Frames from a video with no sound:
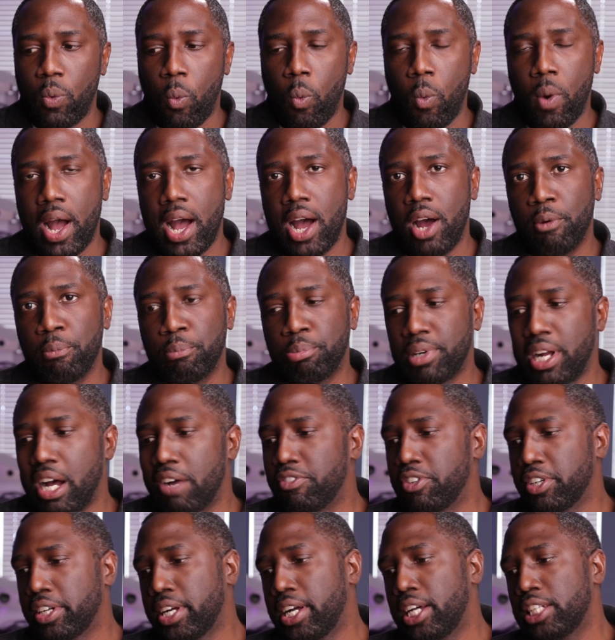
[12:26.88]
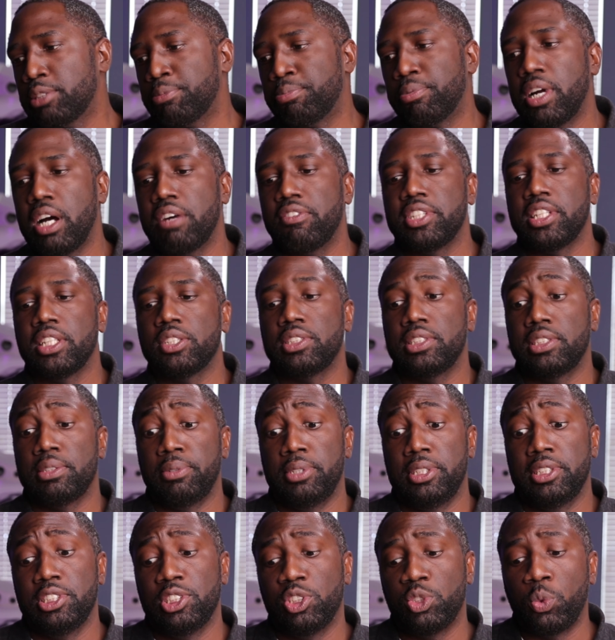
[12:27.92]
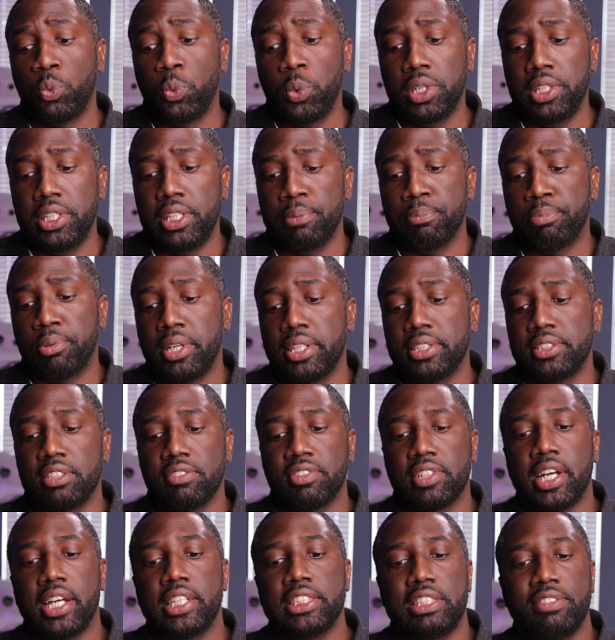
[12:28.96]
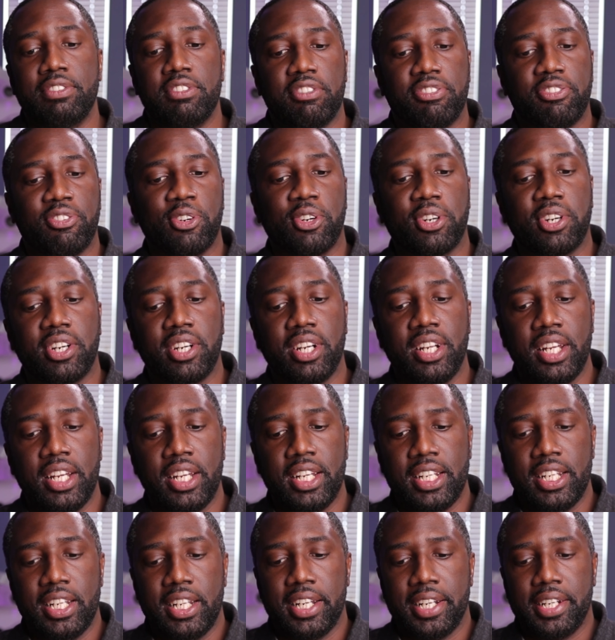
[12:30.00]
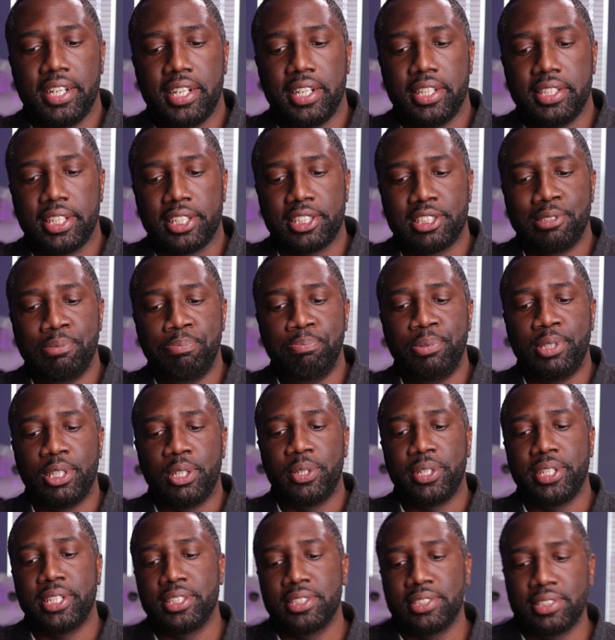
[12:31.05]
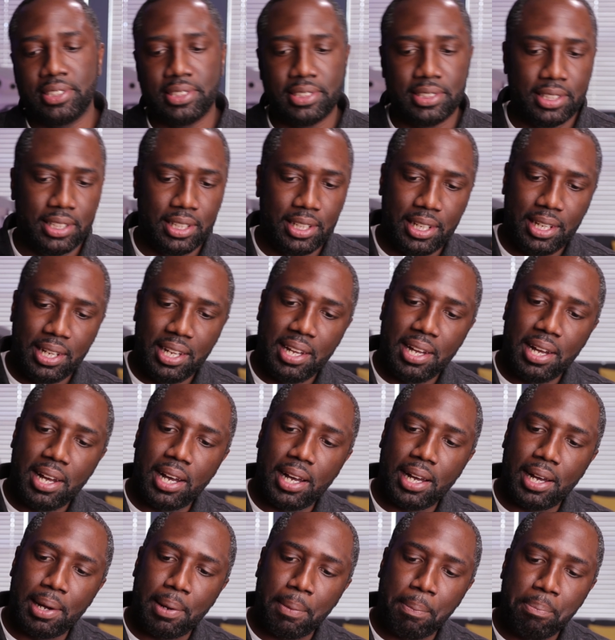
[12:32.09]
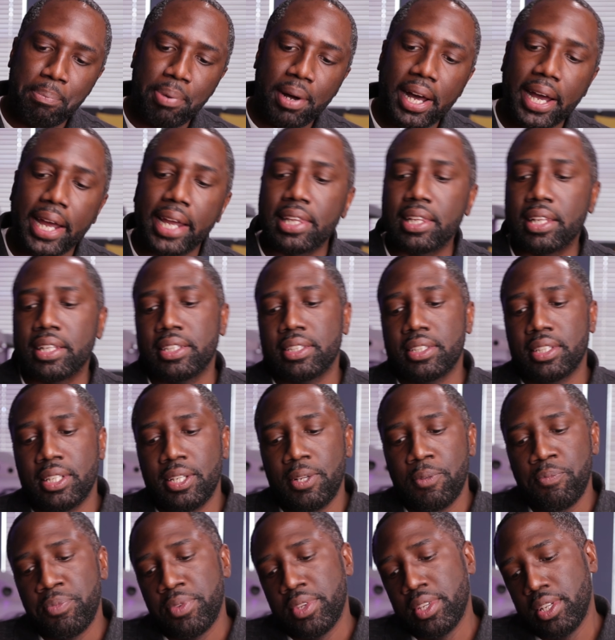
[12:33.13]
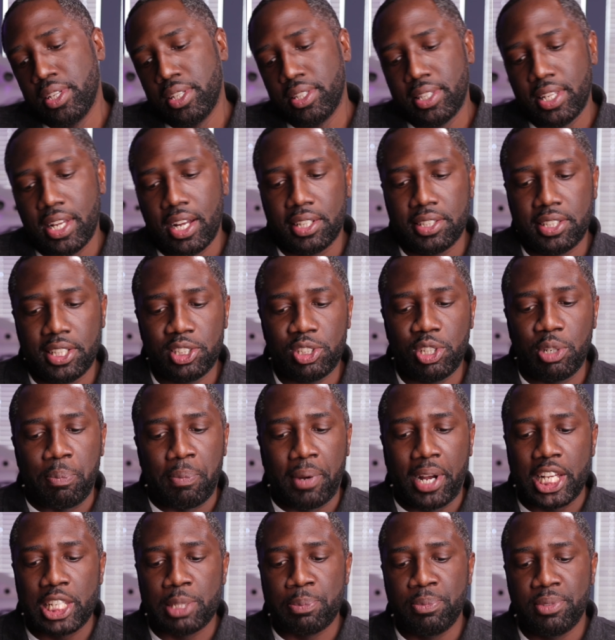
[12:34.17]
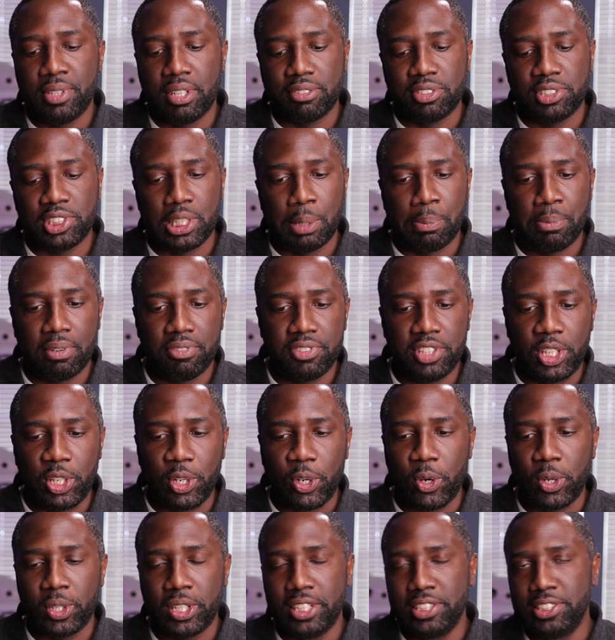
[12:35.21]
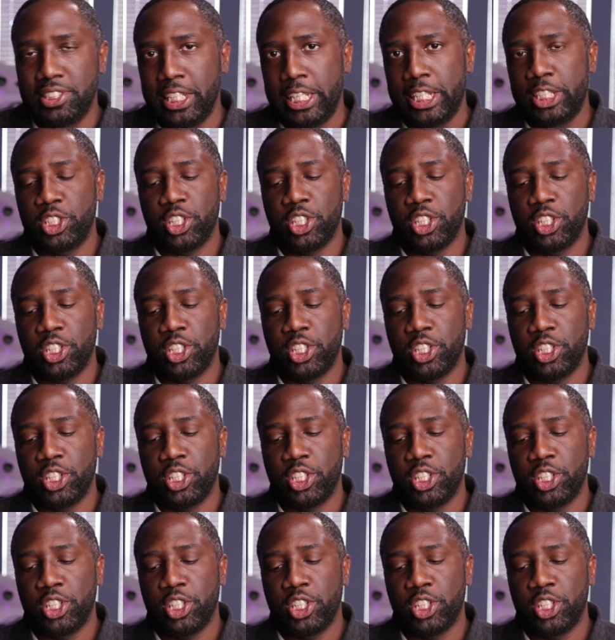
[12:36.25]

Wow, bravo guys, bravo. This is, this is really impressive guys, even for an experienced uh, pilot. Now, this reminds me of some of the early D